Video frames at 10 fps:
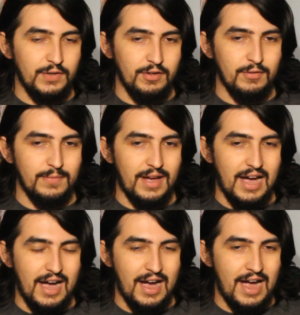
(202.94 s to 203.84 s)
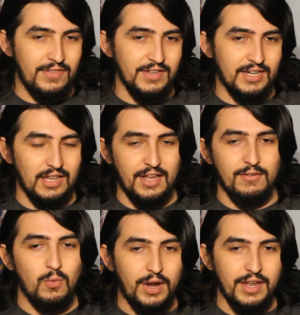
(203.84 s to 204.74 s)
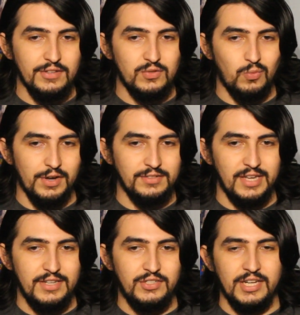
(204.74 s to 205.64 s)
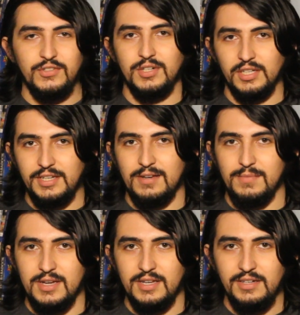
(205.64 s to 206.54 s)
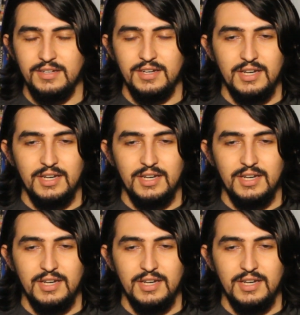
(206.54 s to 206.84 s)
film, I think in a lot of ways, was intentionally comedic.